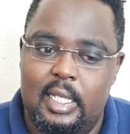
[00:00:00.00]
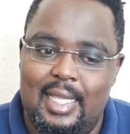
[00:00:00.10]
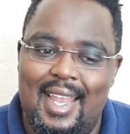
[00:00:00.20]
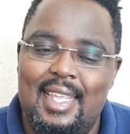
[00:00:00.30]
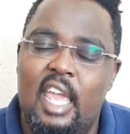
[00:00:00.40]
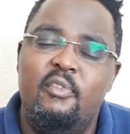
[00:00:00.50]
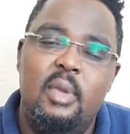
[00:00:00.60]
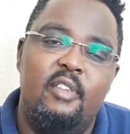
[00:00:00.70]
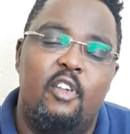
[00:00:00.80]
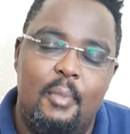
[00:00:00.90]
then gave me
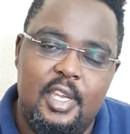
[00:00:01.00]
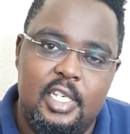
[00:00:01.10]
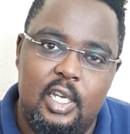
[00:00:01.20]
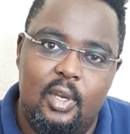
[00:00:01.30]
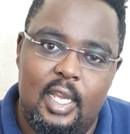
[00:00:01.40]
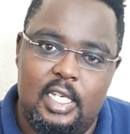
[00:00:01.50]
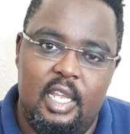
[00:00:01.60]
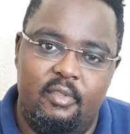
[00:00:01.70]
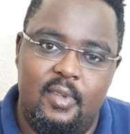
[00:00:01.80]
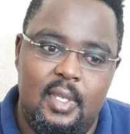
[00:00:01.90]
information on
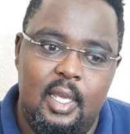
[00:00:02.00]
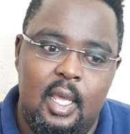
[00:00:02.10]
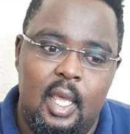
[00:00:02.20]
HIV